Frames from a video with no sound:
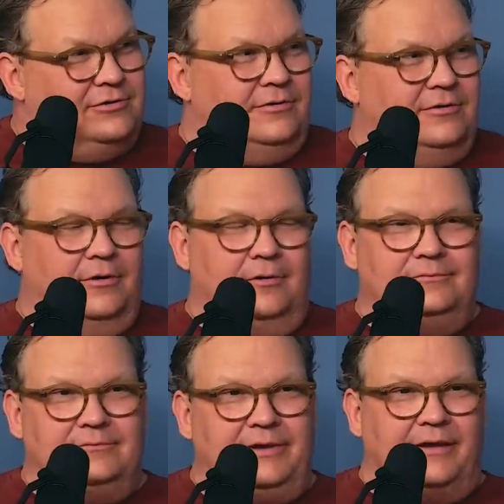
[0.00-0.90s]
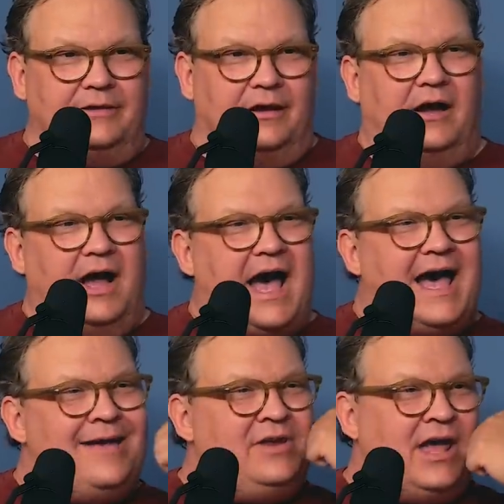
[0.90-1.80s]
Yeah, good luck. Yeah, yeah.
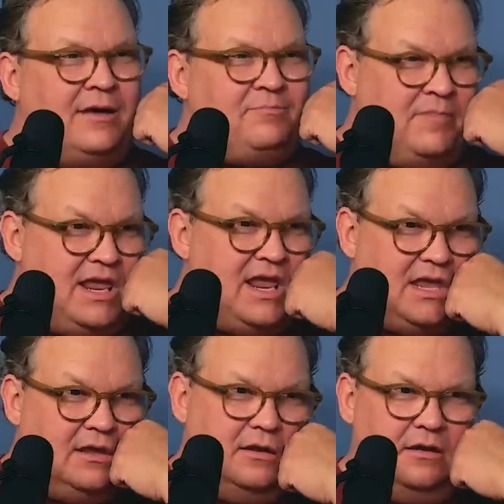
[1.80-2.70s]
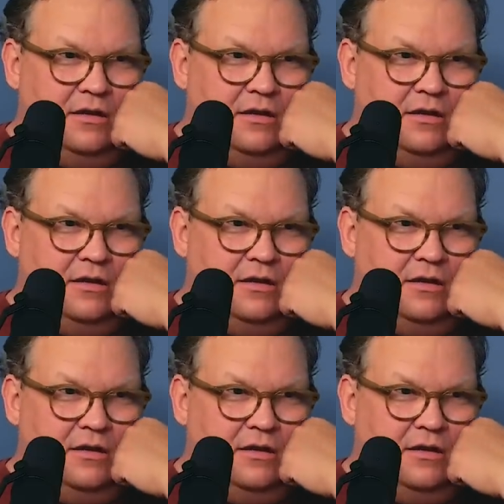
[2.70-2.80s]
I'm not me.